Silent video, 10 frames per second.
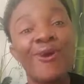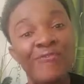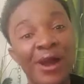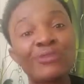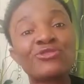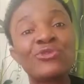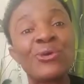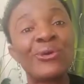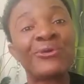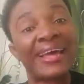of how to go
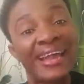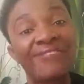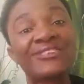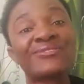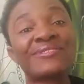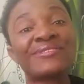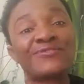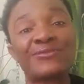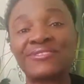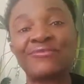on and have a
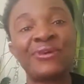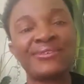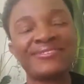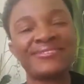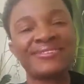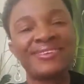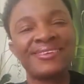successful divorce.